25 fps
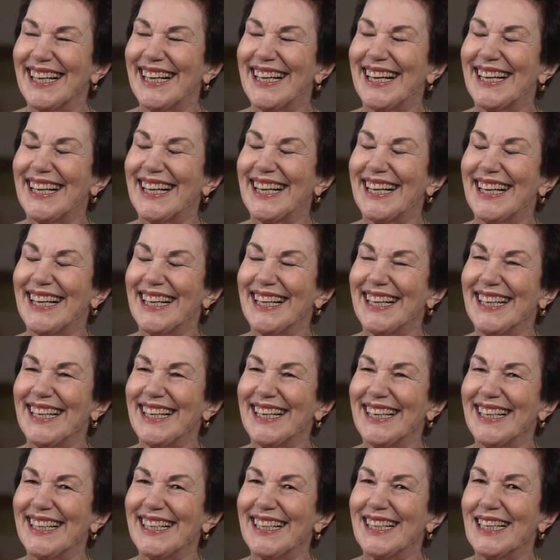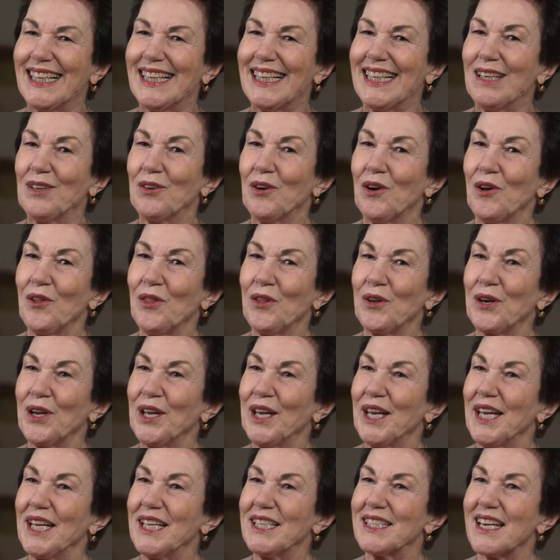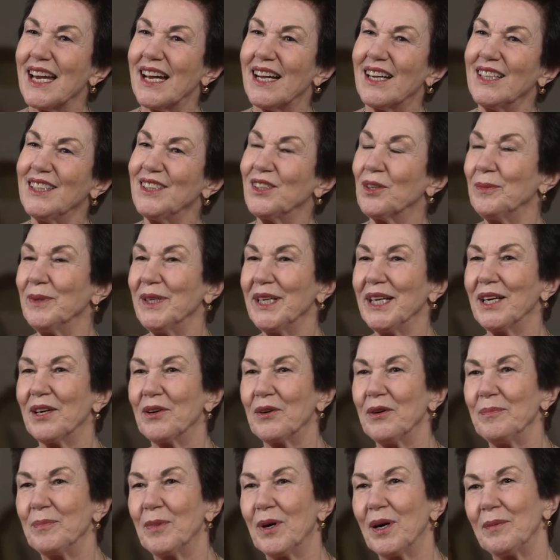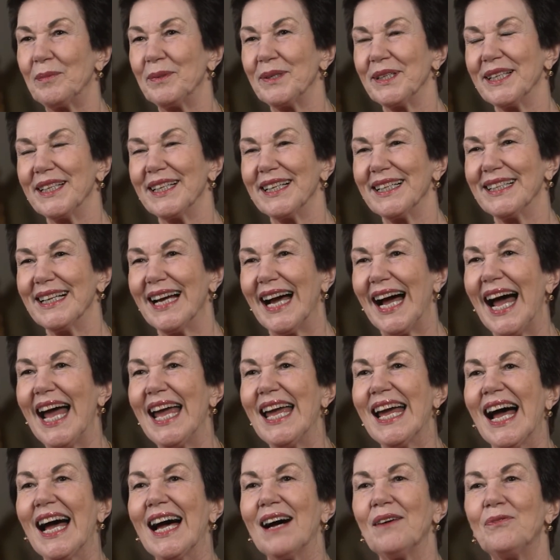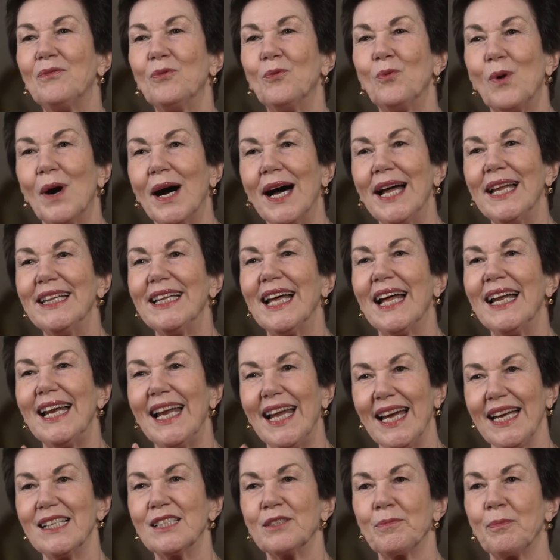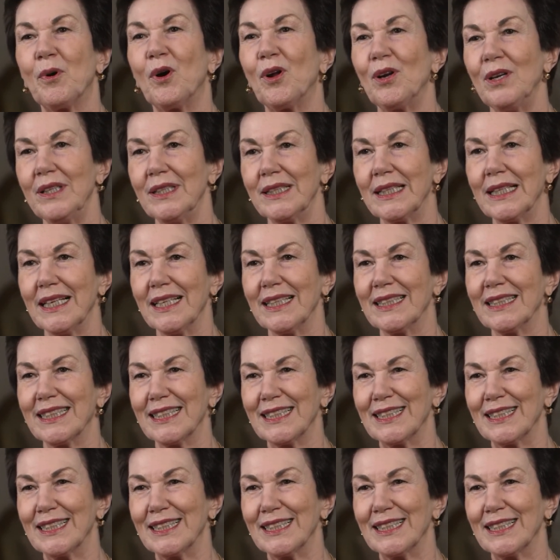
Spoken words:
And the other kids are in Dominican Republic. So I have one that likes politics.